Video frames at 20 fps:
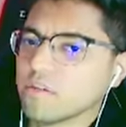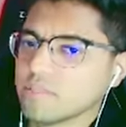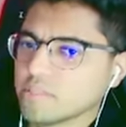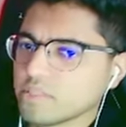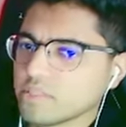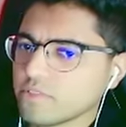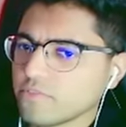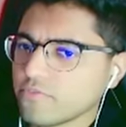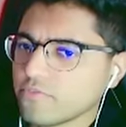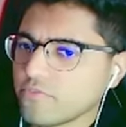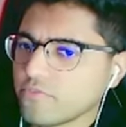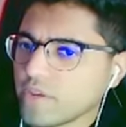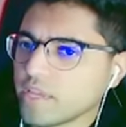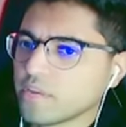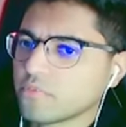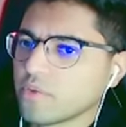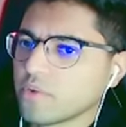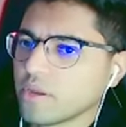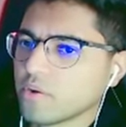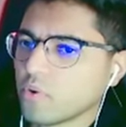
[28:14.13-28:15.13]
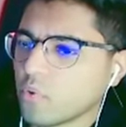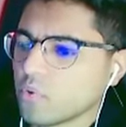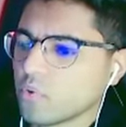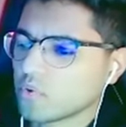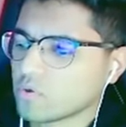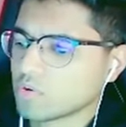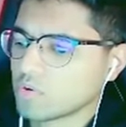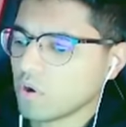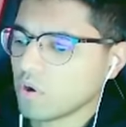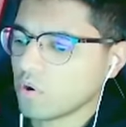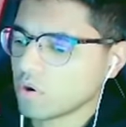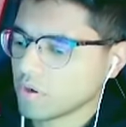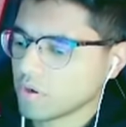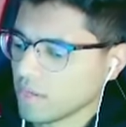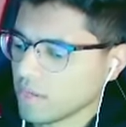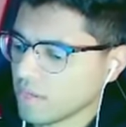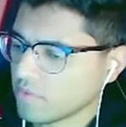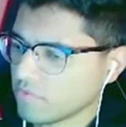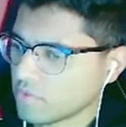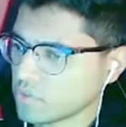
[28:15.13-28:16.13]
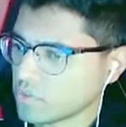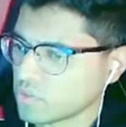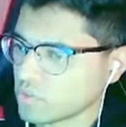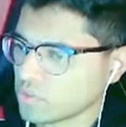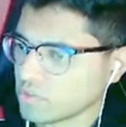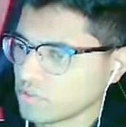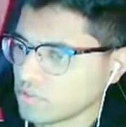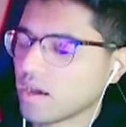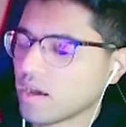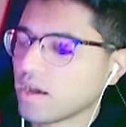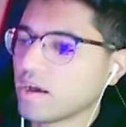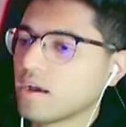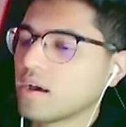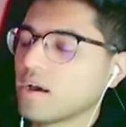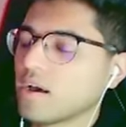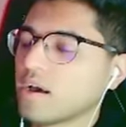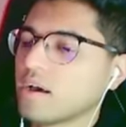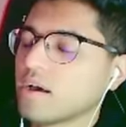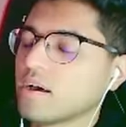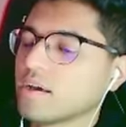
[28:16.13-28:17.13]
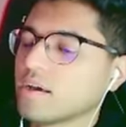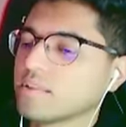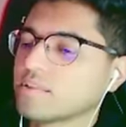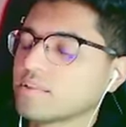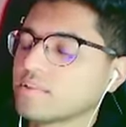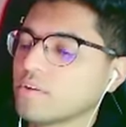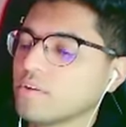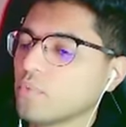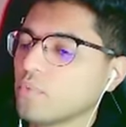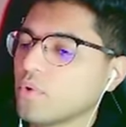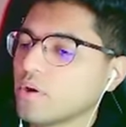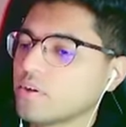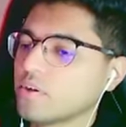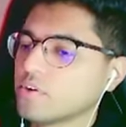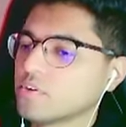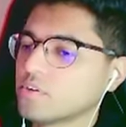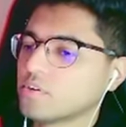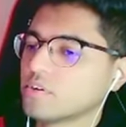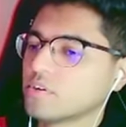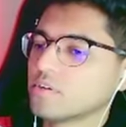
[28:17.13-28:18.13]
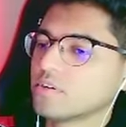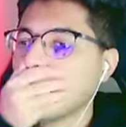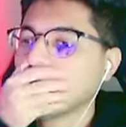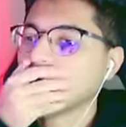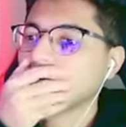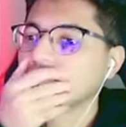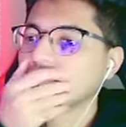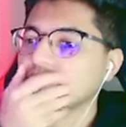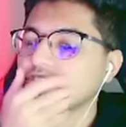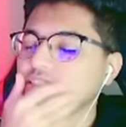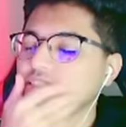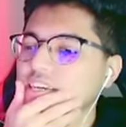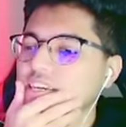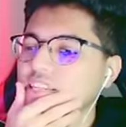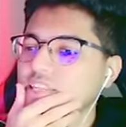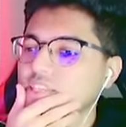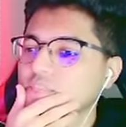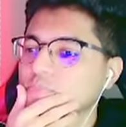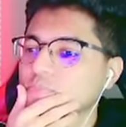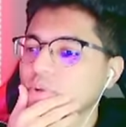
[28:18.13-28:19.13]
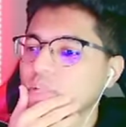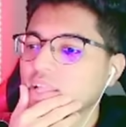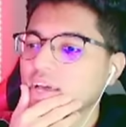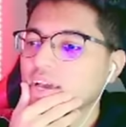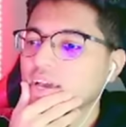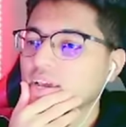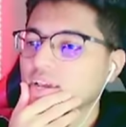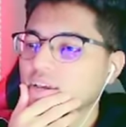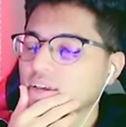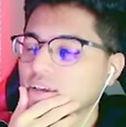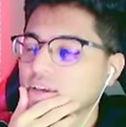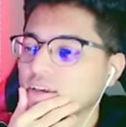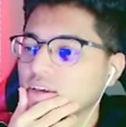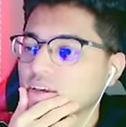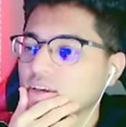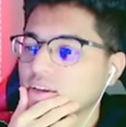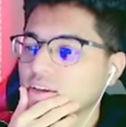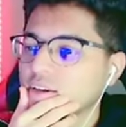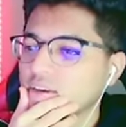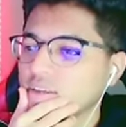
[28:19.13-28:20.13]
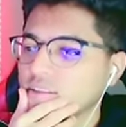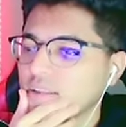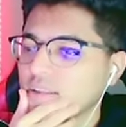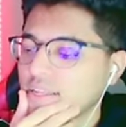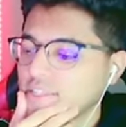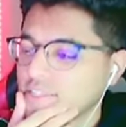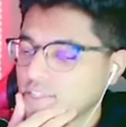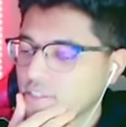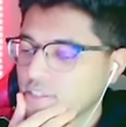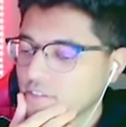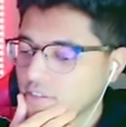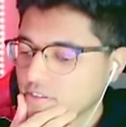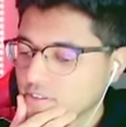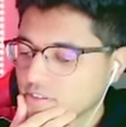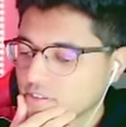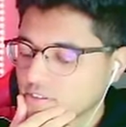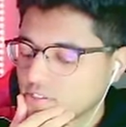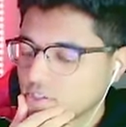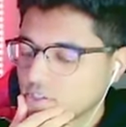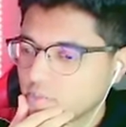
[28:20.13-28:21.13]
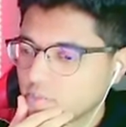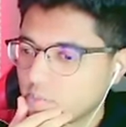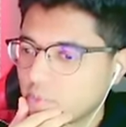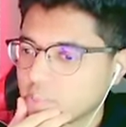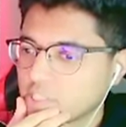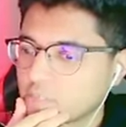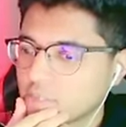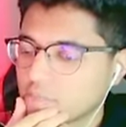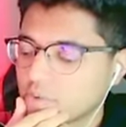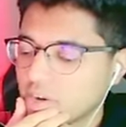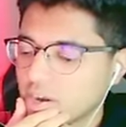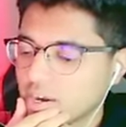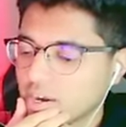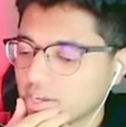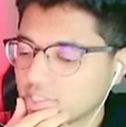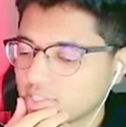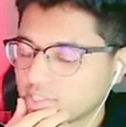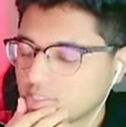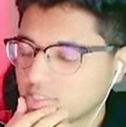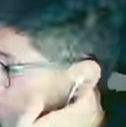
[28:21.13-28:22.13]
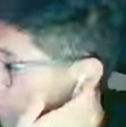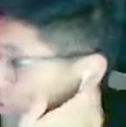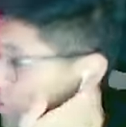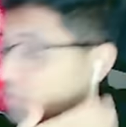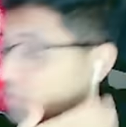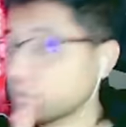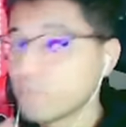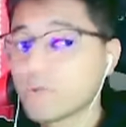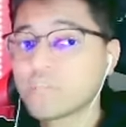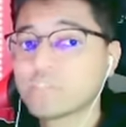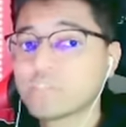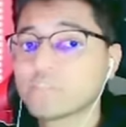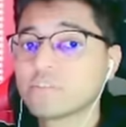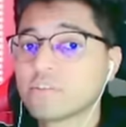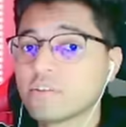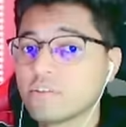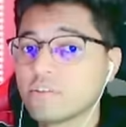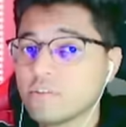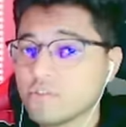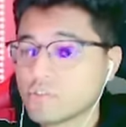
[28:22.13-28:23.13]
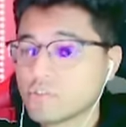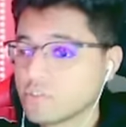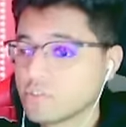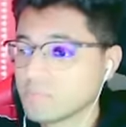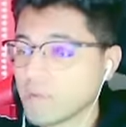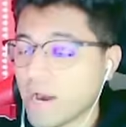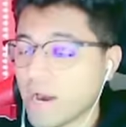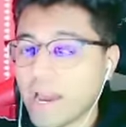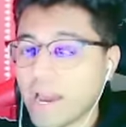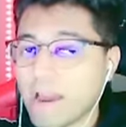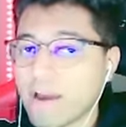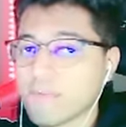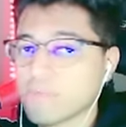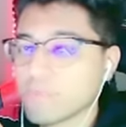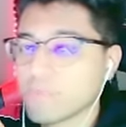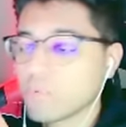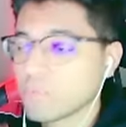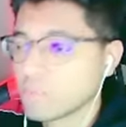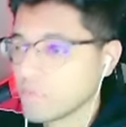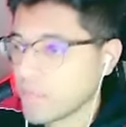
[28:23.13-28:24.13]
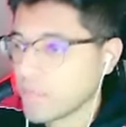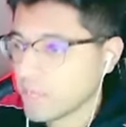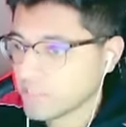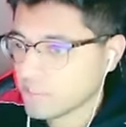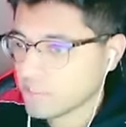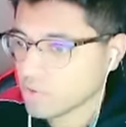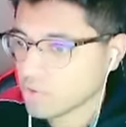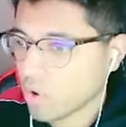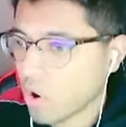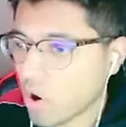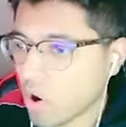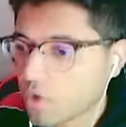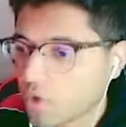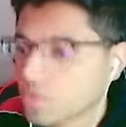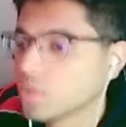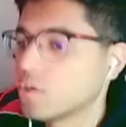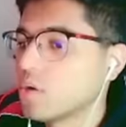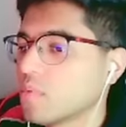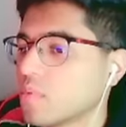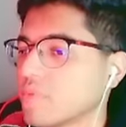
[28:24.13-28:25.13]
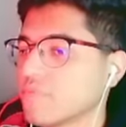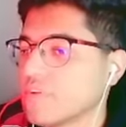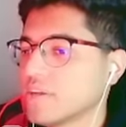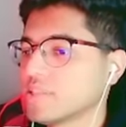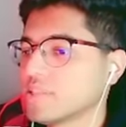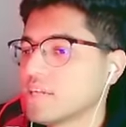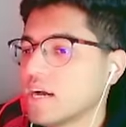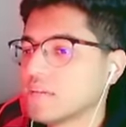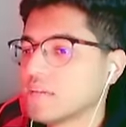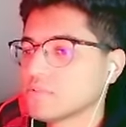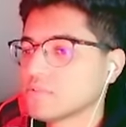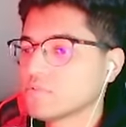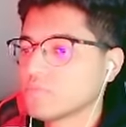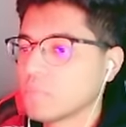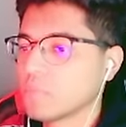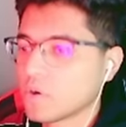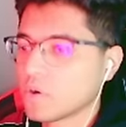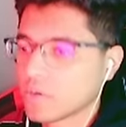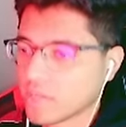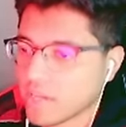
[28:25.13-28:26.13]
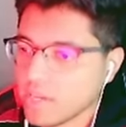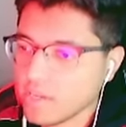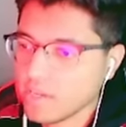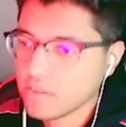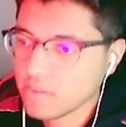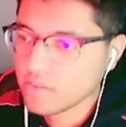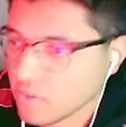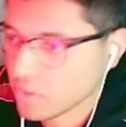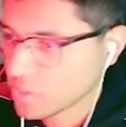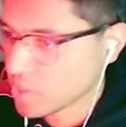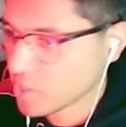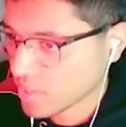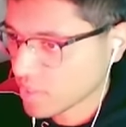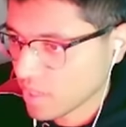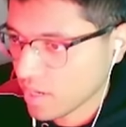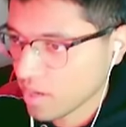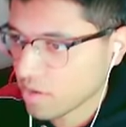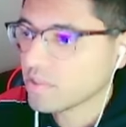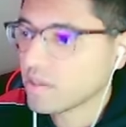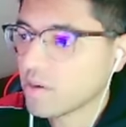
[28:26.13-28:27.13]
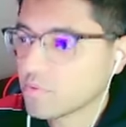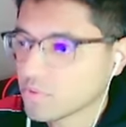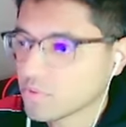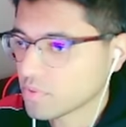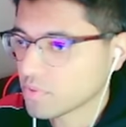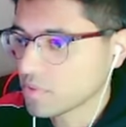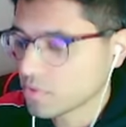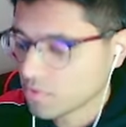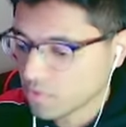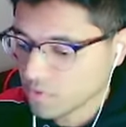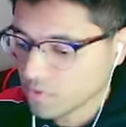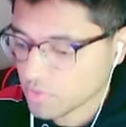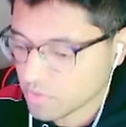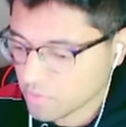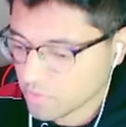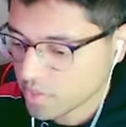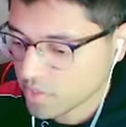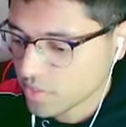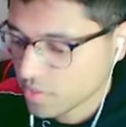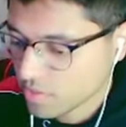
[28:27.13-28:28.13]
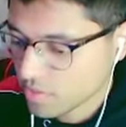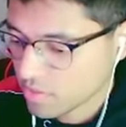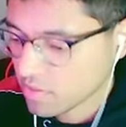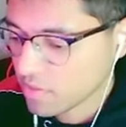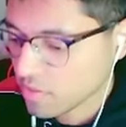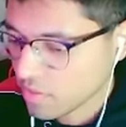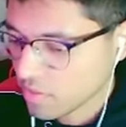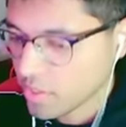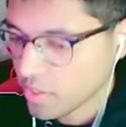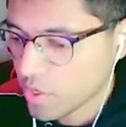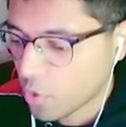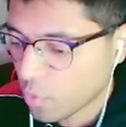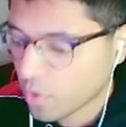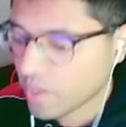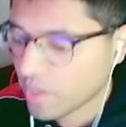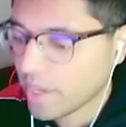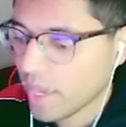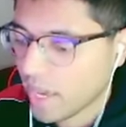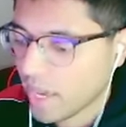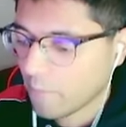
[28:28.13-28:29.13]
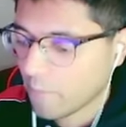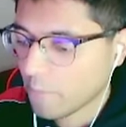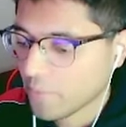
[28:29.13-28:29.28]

Is this the Fate Grand Order arcade version? Ah, no wonder. I know I've seen these, but like, that still took me by surprise. For anyone watching this on YouTube, I have reacted to all the noble phantasms from arcade. You can check that out. That was one of the coolest ones. No cap.